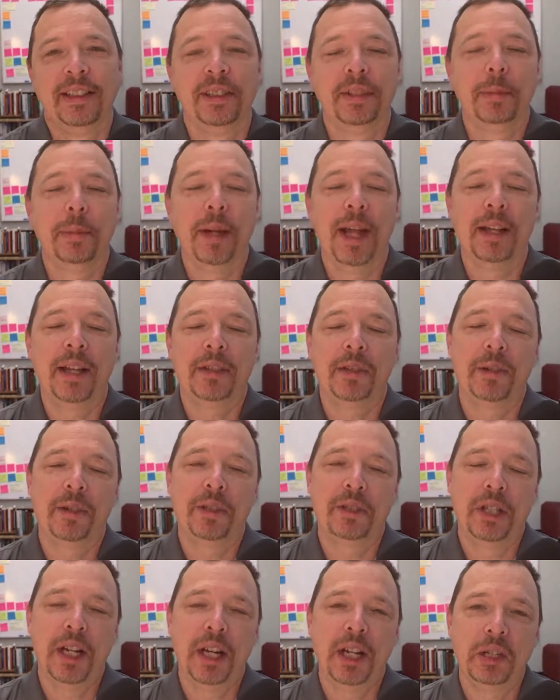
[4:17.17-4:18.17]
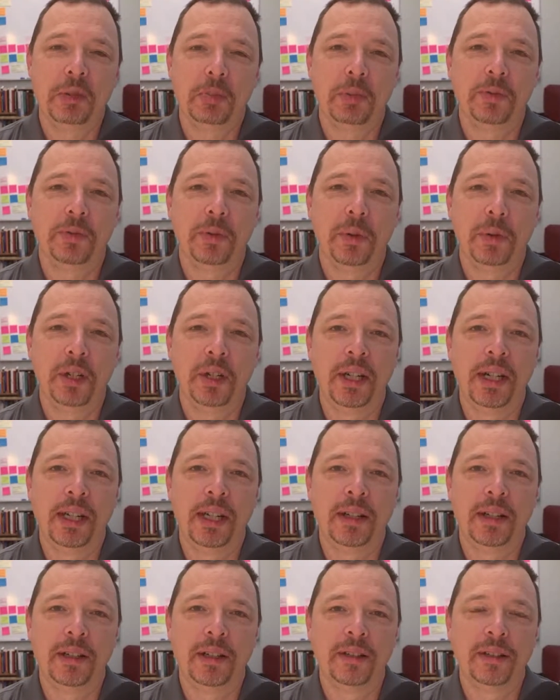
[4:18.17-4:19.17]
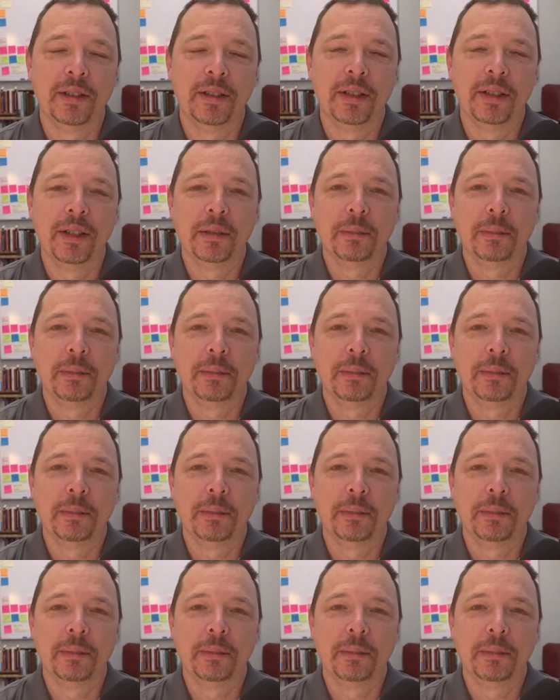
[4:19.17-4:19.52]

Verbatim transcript: your path's going to change before you get there.